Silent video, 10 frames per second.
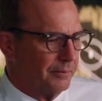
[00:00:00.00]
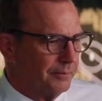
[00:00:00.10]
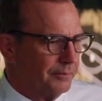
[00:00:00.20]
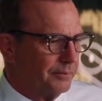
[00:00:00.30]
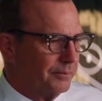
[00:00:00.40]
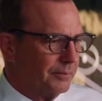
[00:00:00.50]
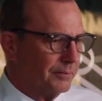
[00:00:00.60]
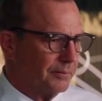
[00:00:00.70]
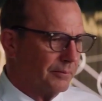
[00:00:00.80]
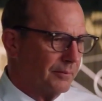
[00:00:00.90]
a
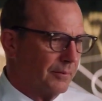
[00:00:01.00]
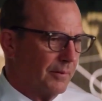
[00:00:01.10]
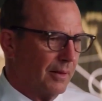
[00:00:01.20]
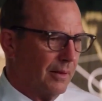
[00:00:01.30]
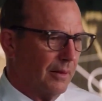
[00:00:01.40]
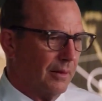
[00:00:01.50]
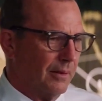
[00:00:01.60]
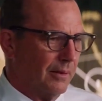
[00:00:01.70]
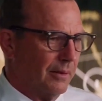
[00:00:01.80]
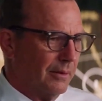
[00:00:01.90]
huge contribution.
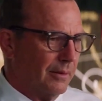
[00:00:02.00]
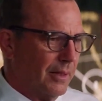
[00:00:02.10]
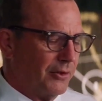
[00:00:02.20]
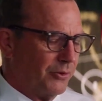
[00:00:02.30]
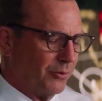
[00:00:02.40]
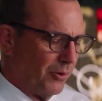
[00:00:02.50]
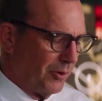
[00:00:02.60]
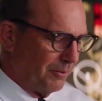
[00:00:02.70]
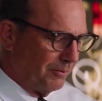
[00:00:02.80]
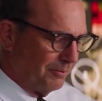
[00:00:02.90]
However,
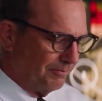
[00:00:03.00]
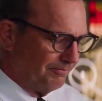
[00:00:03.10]
at that